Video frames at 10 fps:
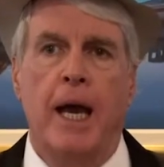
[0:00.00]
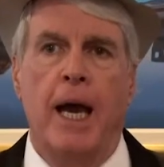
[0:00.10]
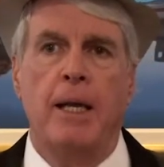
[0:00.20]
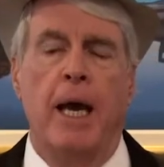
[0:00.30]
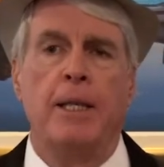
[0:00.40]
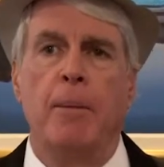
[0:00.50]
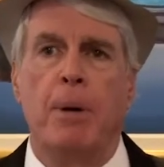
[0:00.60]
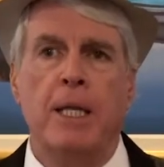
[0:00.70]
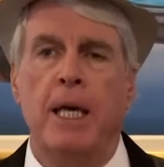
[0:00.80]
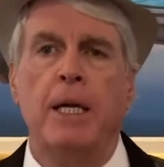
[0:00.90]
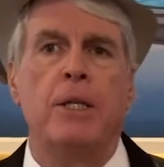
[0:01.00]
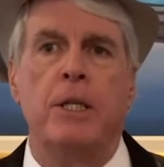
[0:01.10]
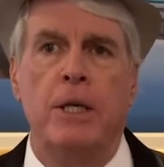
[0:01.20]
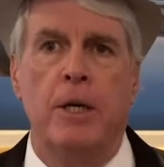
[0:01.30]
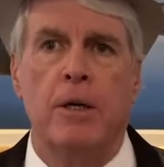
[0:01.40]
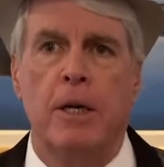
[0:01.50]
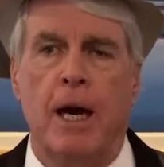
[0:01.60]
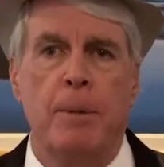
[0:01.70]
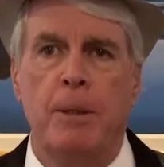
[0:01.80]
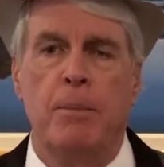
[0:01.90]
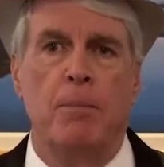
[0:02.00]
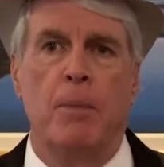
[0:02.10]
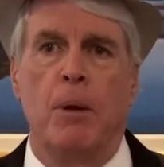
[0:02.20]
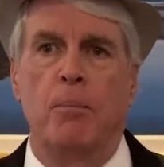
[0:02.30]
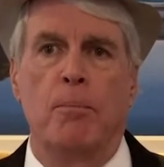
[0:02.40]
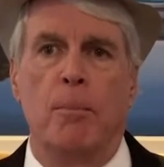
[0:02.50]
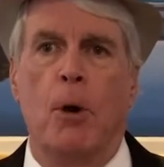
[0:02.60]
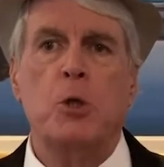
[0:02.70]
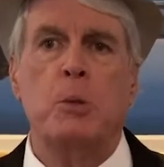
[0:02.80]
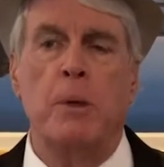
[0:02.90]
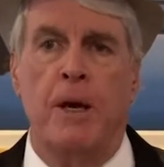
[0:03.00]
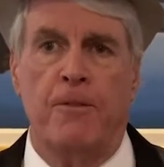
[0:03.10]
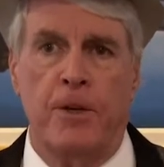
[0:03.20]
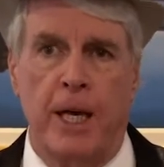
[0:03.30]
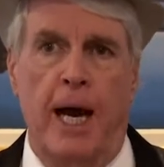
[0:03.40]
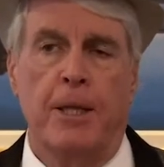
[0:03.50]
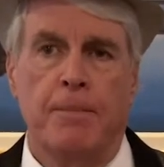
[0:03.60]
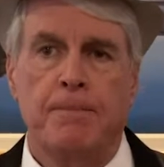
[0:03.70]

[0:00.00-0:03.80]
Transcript: And then by the end of the year, most of them have forgotten.